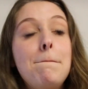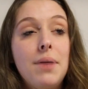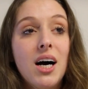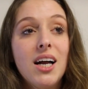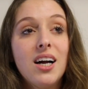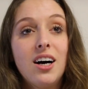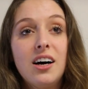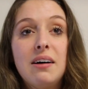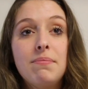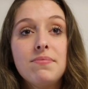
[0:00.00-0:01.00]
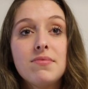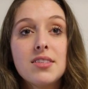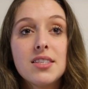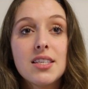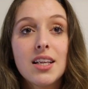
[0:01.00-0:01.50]
But um,
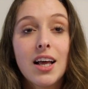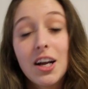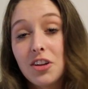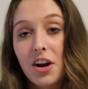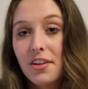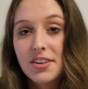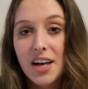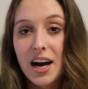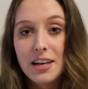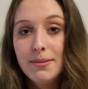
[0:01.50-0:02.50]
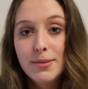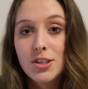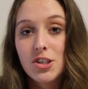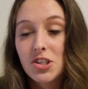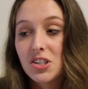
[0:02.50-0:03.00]
a lot of the times
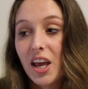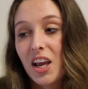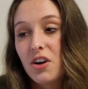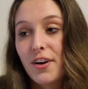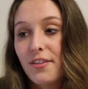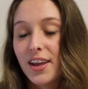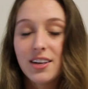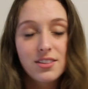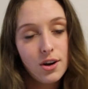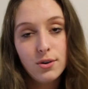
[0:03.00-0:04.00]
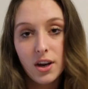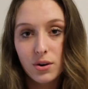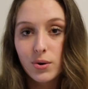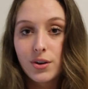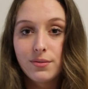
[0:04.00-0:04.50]
it's just like, oh no thanks, okay
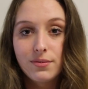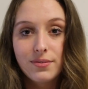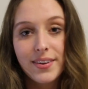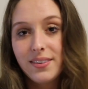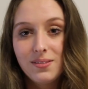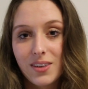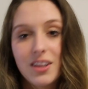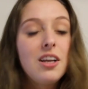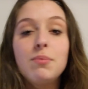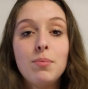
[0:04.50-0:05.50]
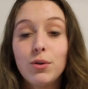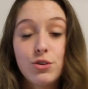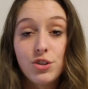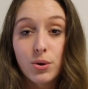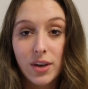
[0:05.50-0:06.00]
cool. A lot of people
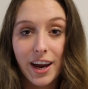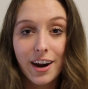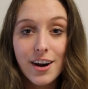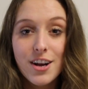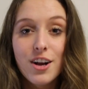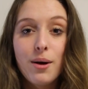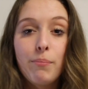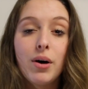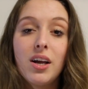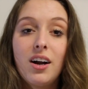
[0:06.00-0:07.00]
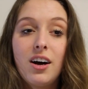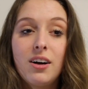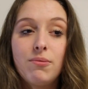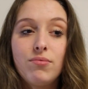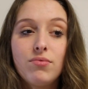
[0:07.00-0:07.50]
just don't care. But
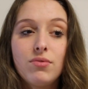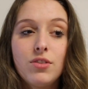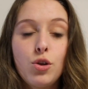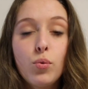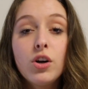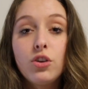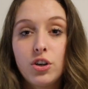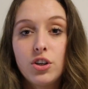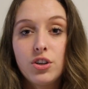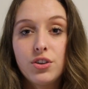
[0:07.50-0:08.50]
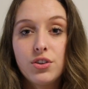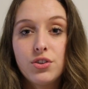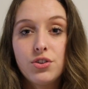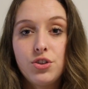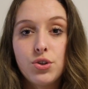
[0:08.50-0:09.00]
um, you want to learn
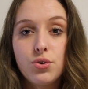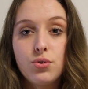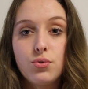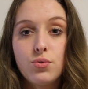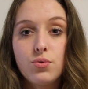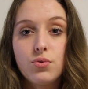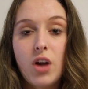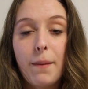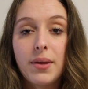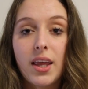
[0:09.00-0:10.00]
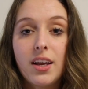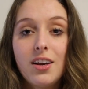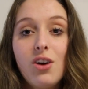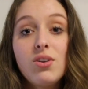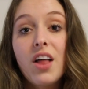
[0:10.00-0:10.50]
to not be
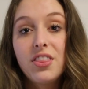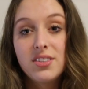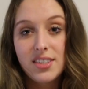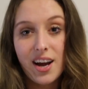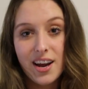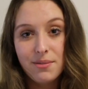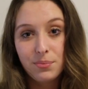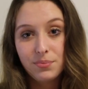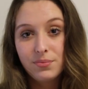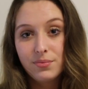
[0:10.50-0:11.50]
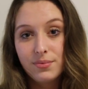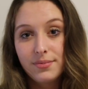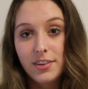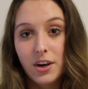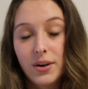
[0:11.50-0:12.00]
like, oh not this time,
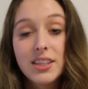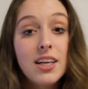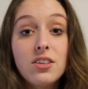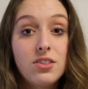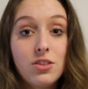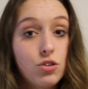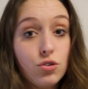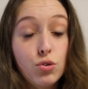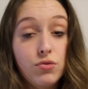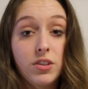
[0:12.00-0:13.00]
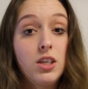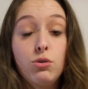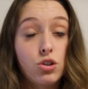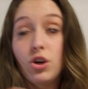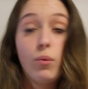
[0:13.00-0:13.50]
you know, unless truthfully
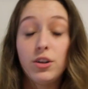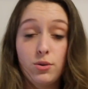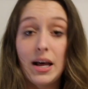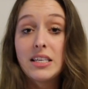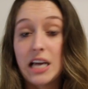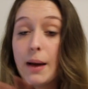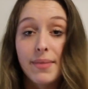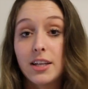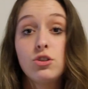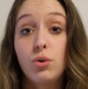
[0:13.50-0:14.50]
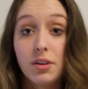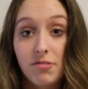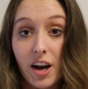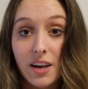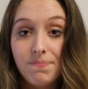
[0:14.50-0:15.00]
you just don't want to that time, that's totally
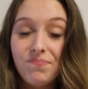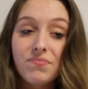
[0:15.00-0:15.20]
fine.